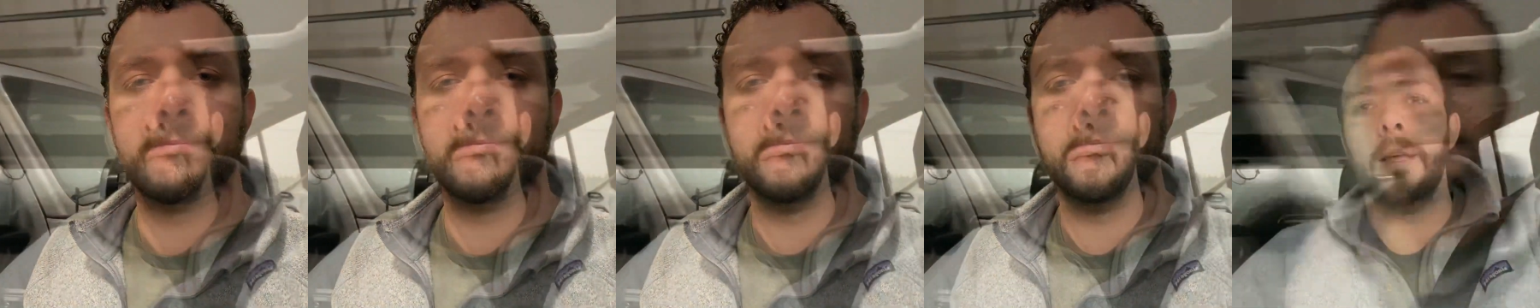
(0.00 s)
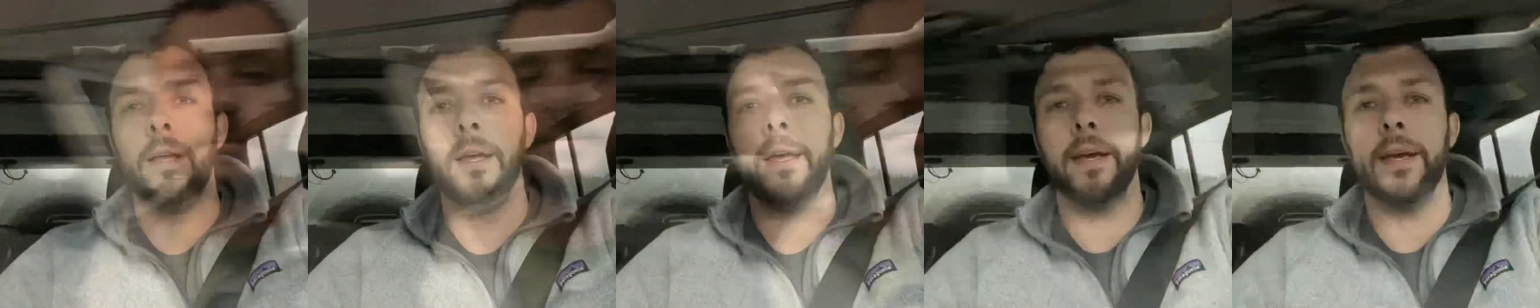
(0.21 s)

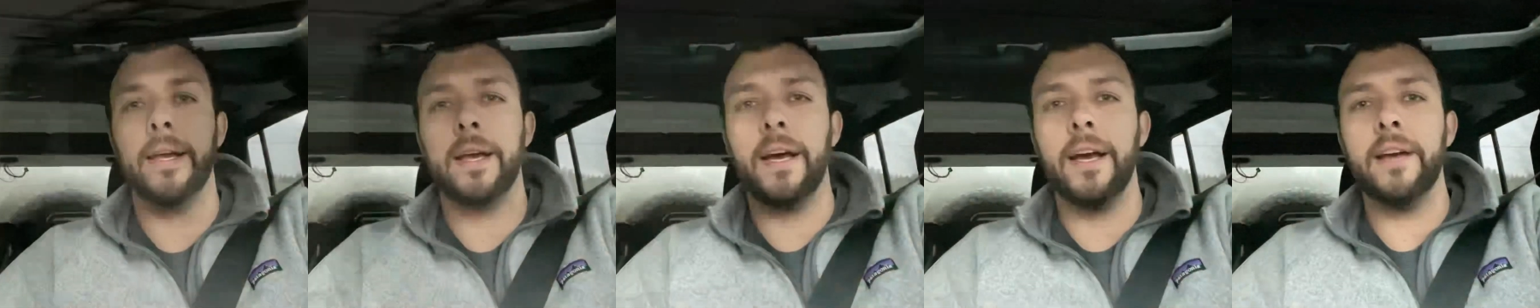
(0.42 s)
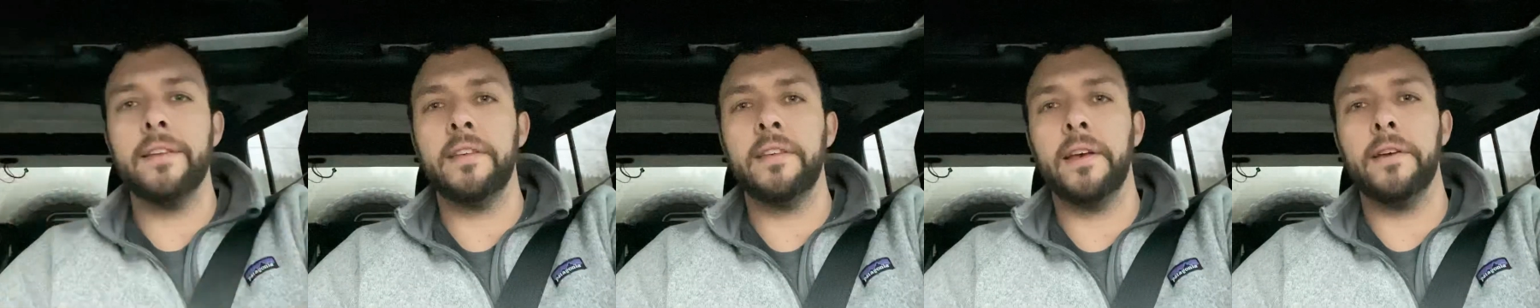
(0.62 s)
Hey
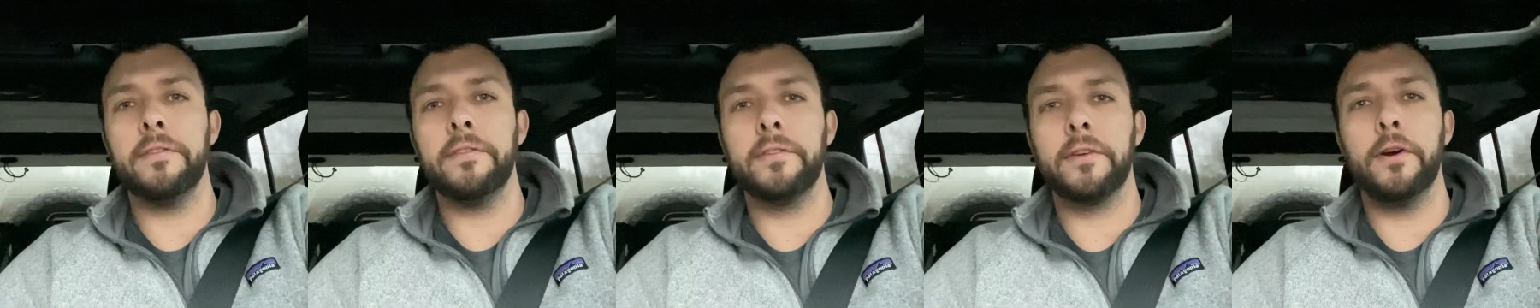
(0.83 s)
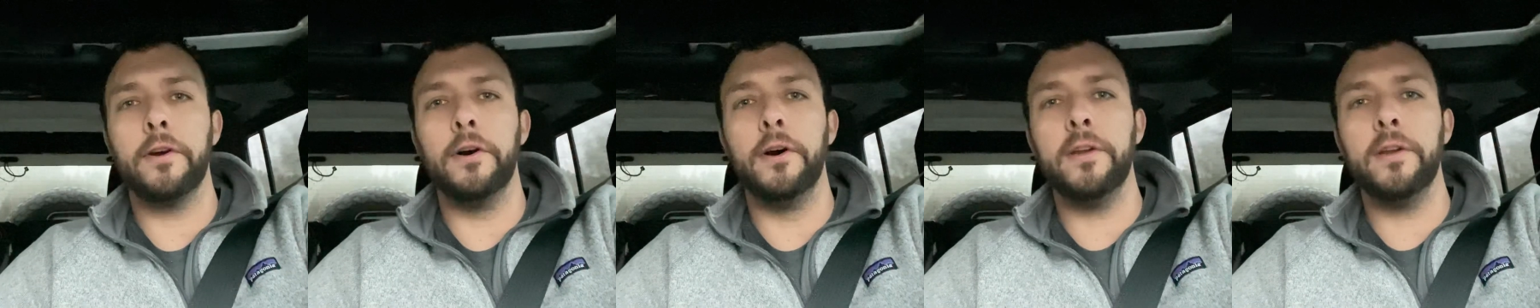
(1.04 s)
guys, how's it
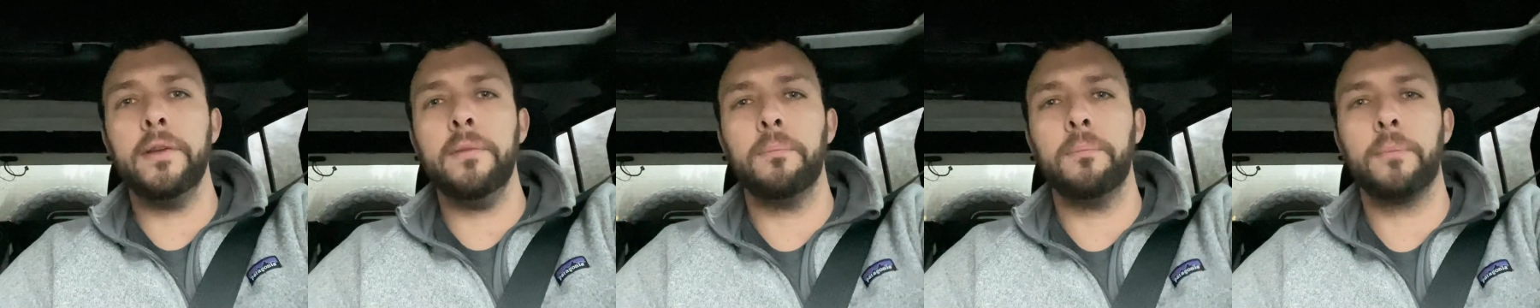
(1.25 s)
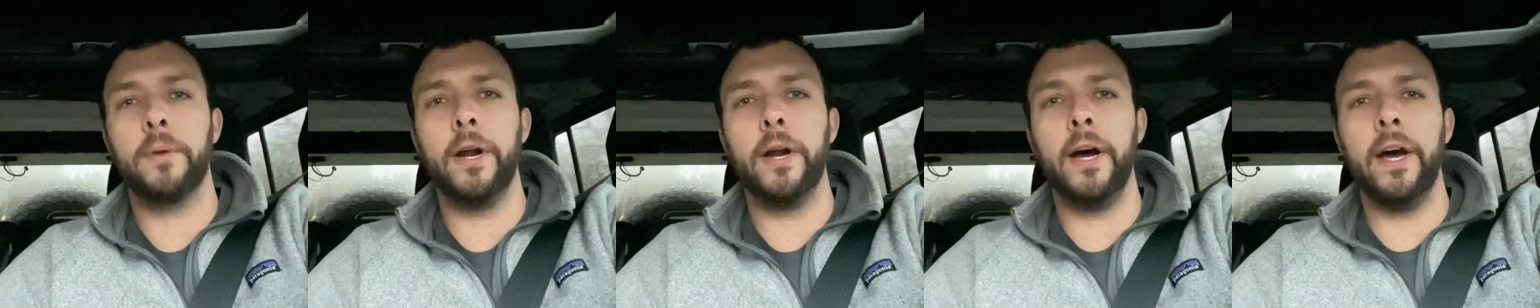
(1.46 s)
going?
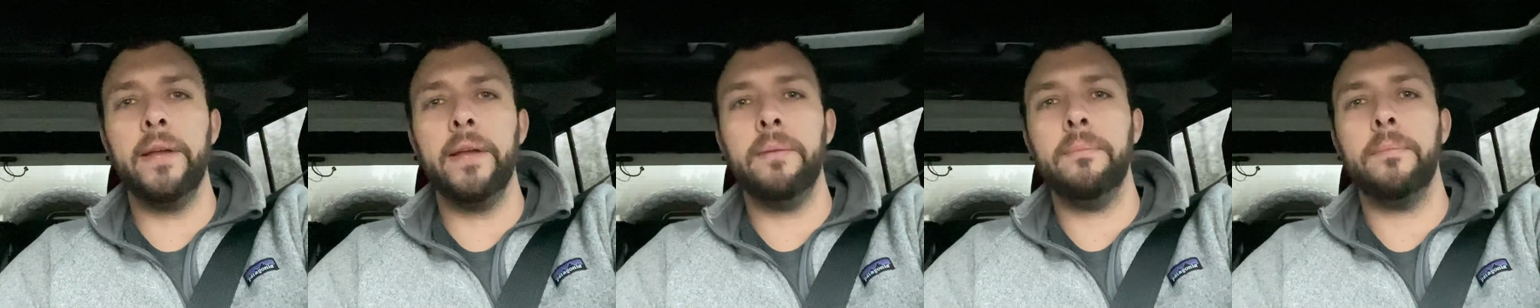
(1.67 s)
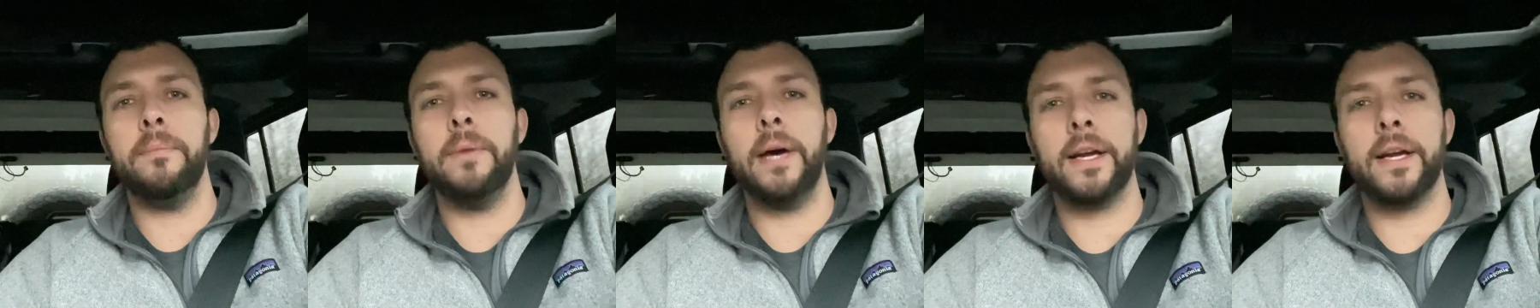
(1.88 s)
Brian
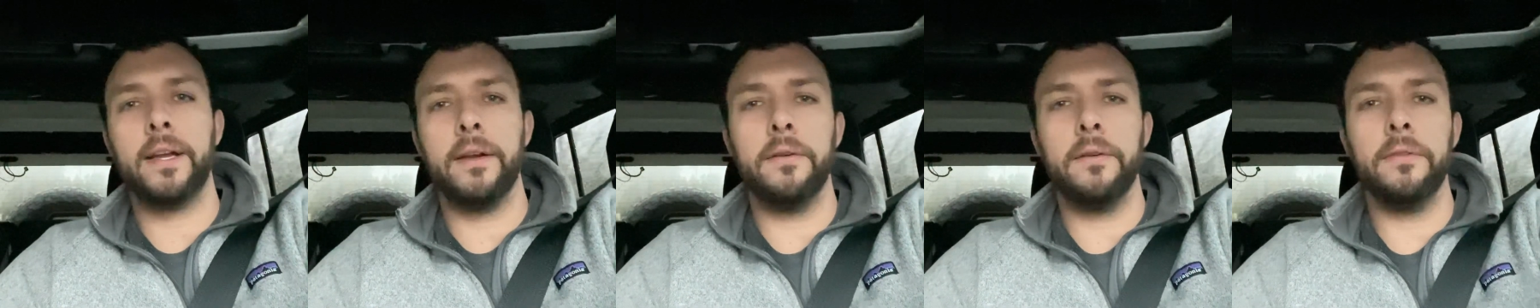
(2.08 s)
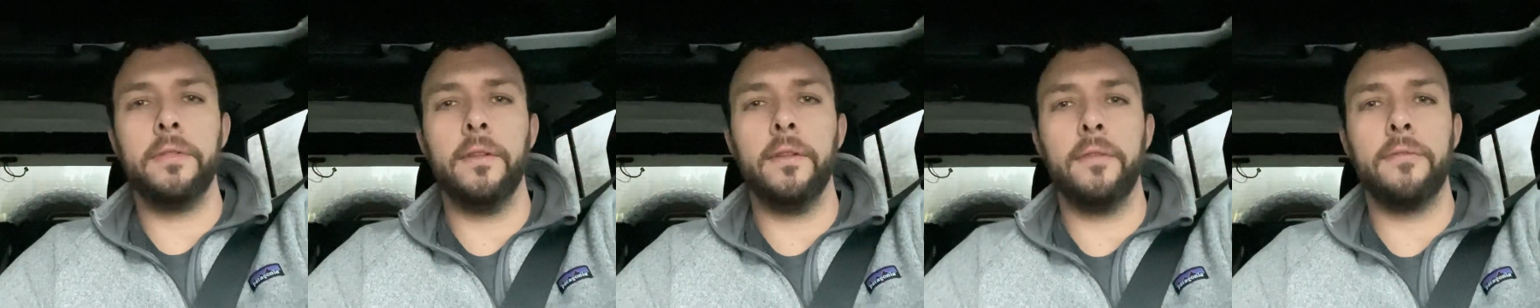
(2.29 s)
back here
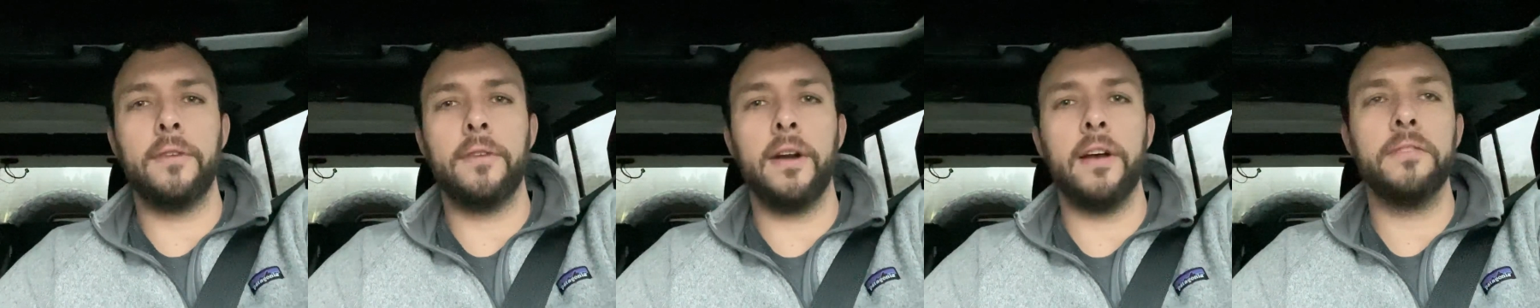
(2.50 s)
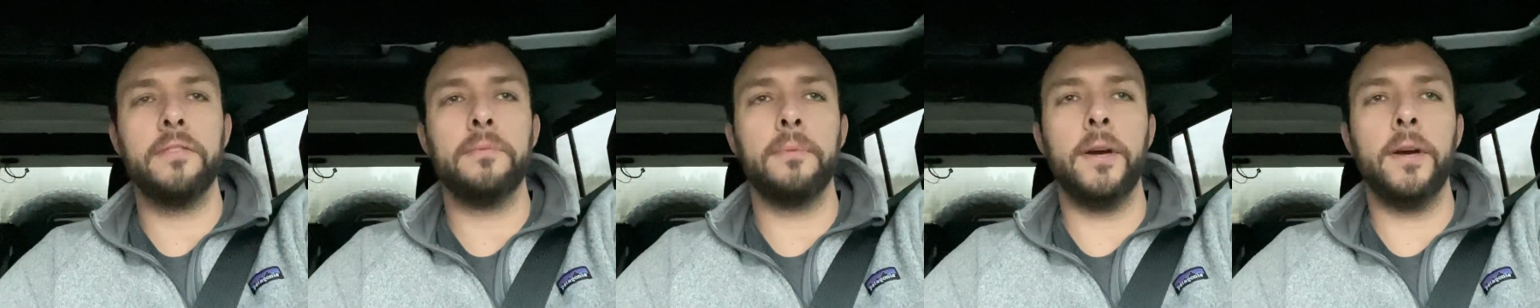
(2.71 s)
with the
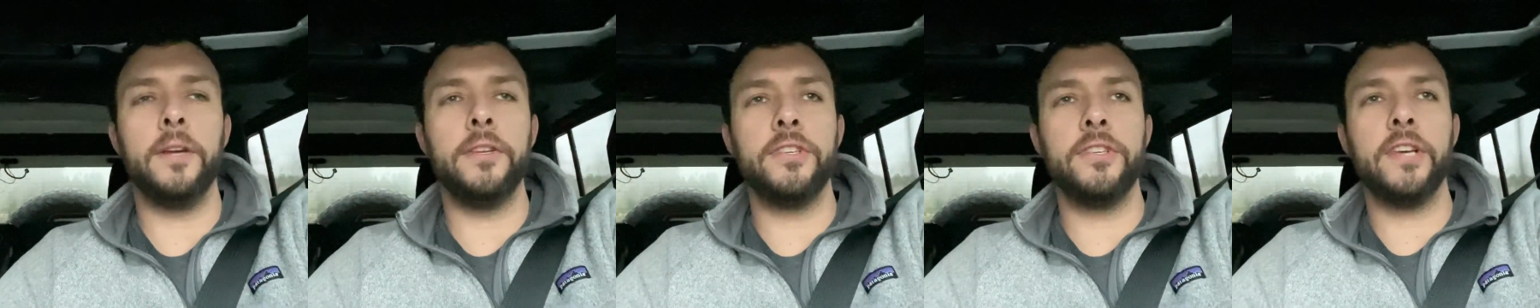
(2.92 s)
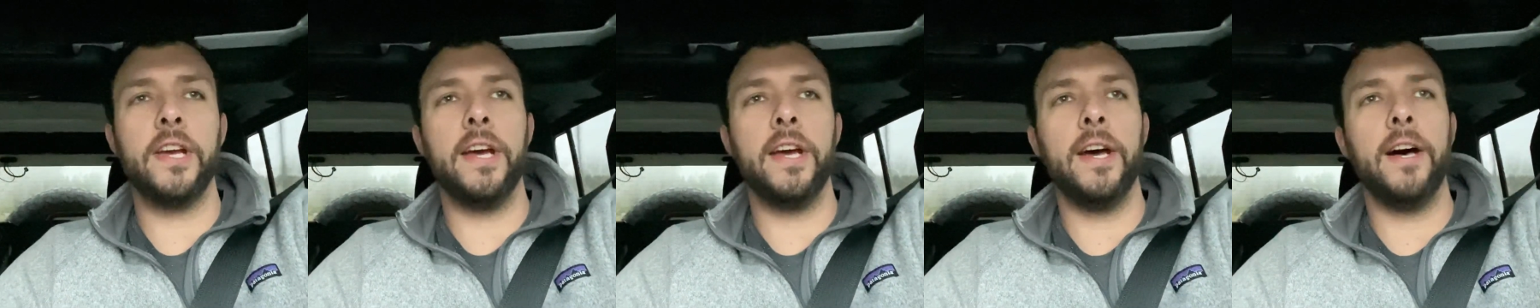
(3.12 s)
Frostbite
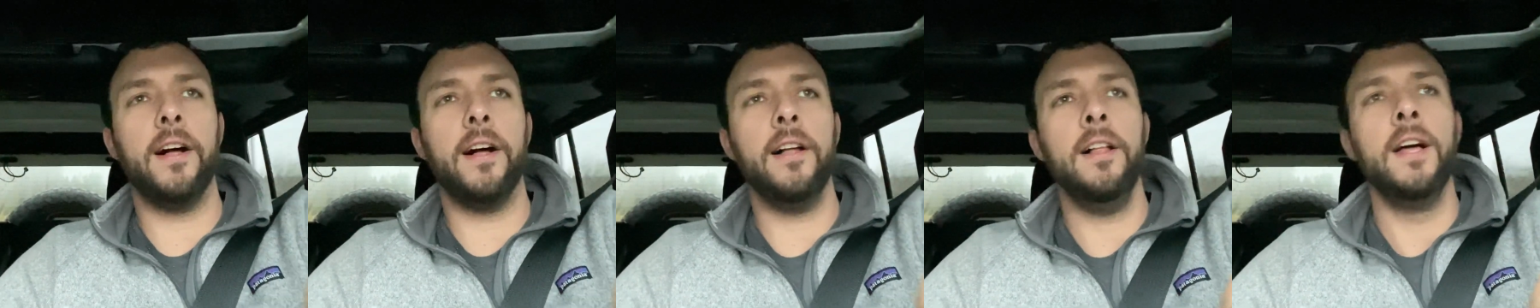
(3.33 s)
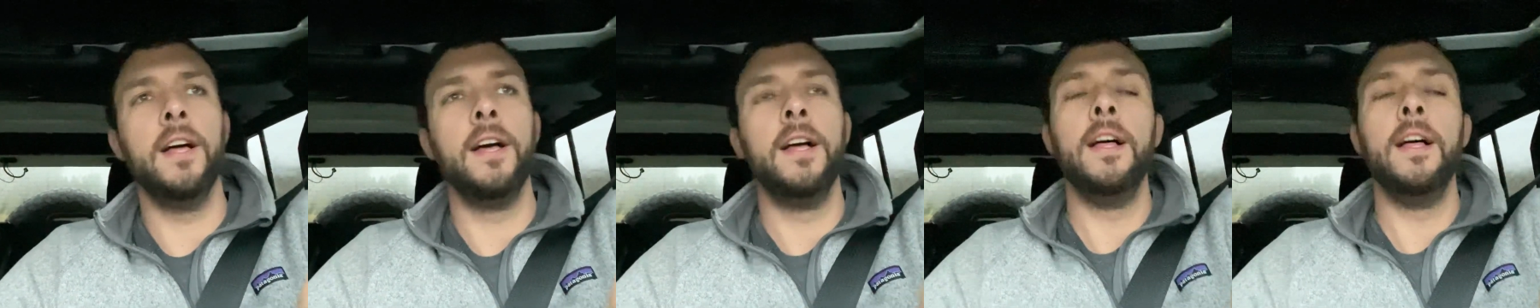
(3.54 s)

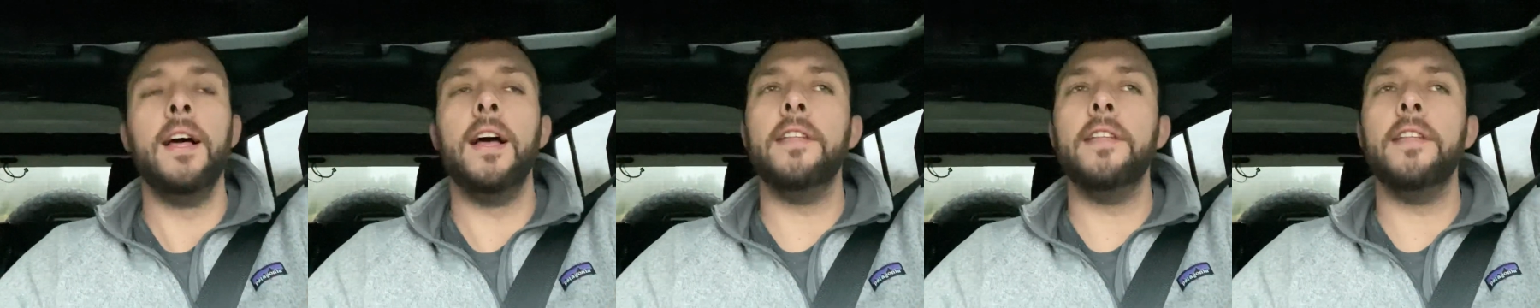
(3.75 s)
JL,